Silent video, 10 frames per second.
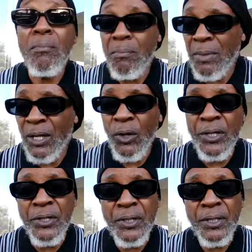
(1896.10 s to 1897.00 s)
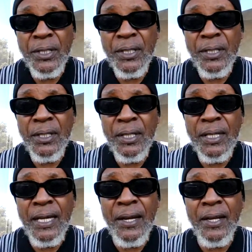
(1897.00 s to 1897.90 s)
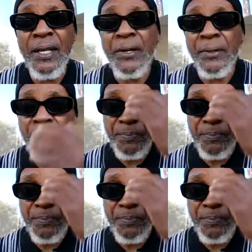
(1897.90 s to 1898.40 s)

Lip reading: my lawyer got a letter